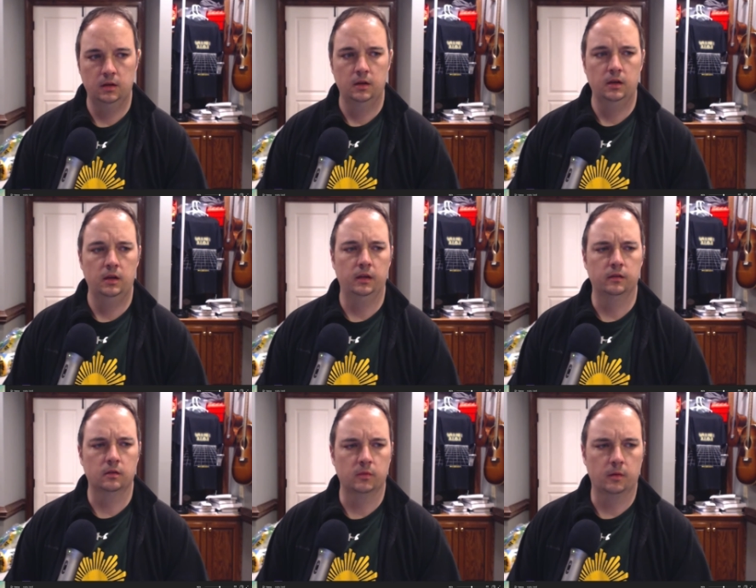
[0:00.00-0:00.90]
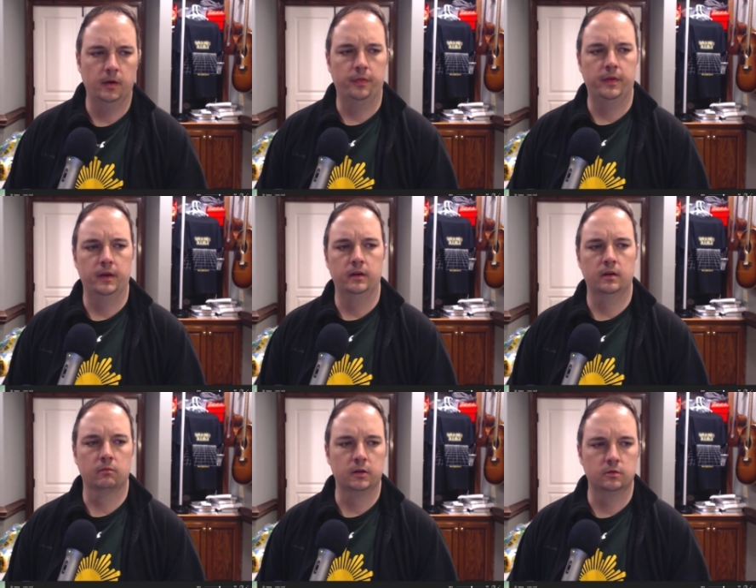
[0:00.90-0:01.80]
And something about that
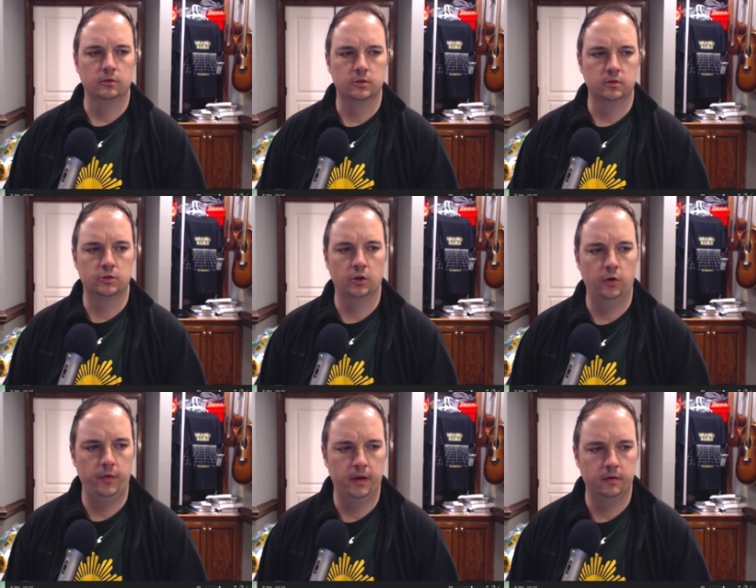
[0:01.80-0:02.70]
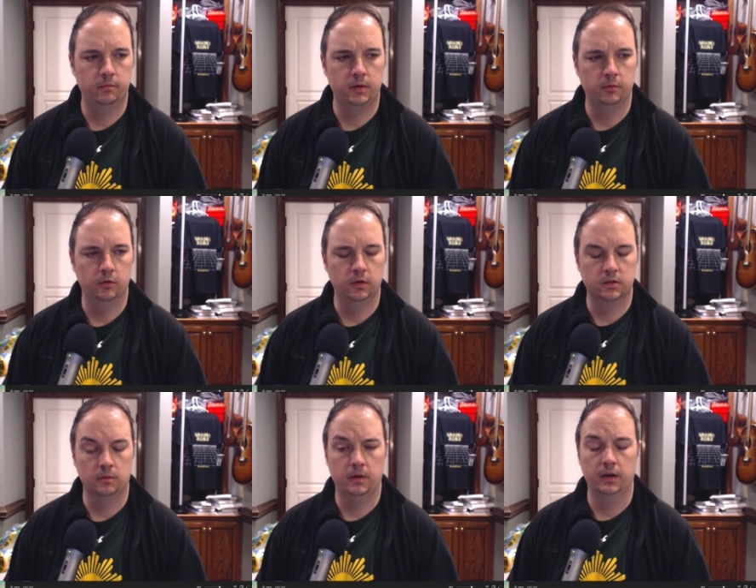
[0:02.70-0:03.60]
research has shown that people who listen to
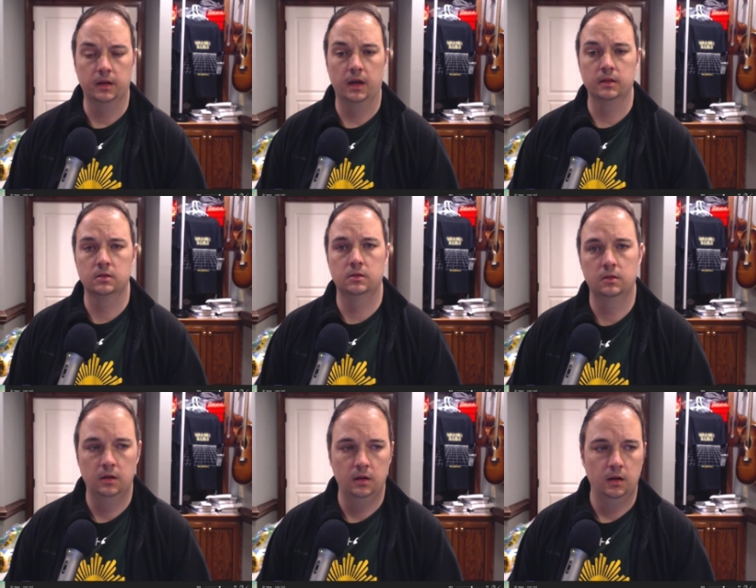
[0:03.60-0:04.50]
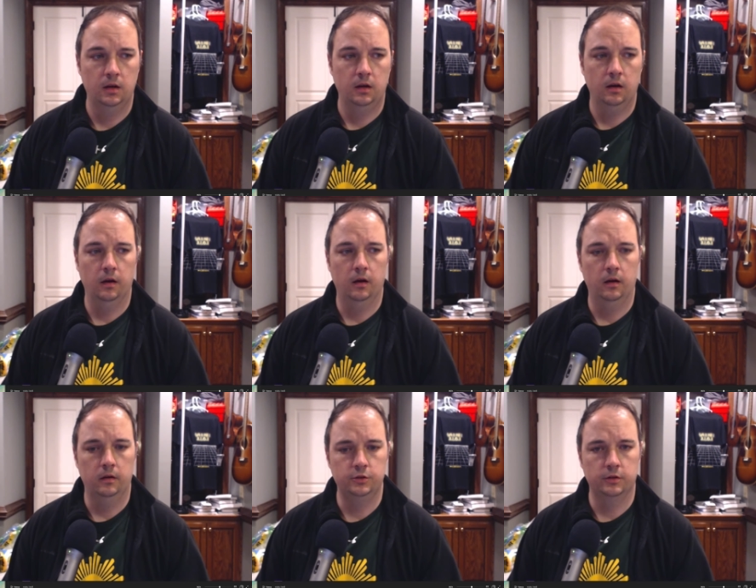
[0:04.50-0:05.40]
podcasts
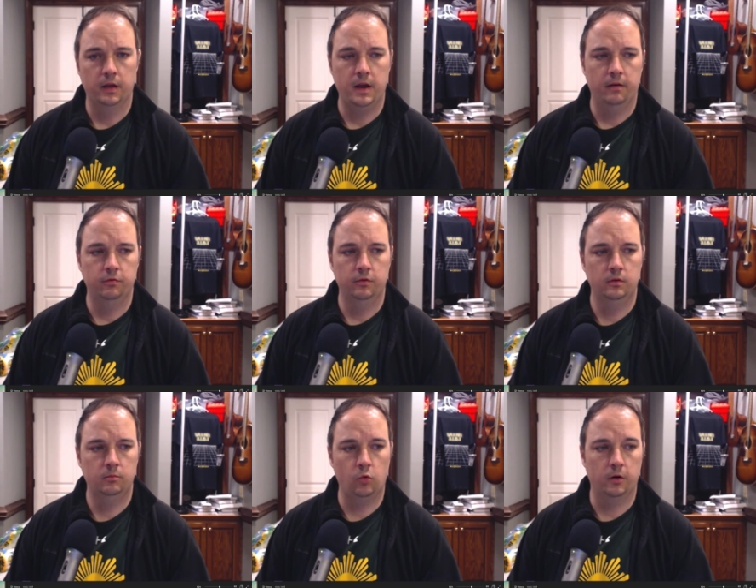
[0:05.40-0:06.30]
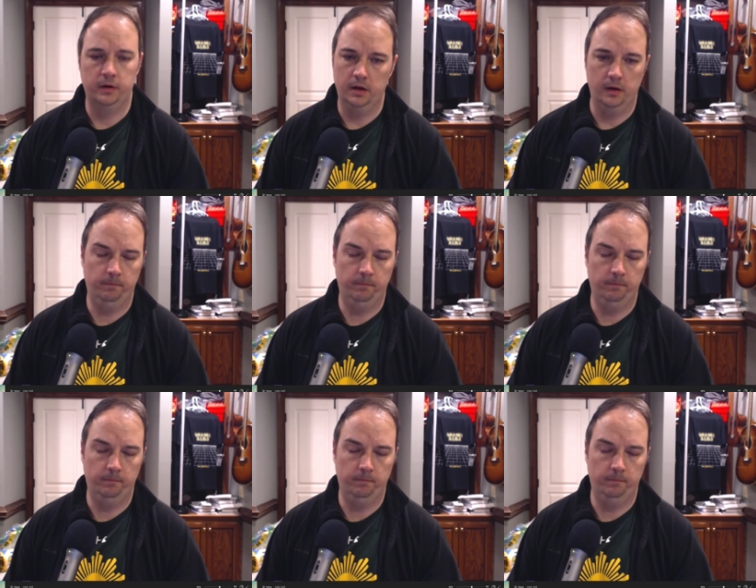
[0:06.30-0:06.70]
generally have more income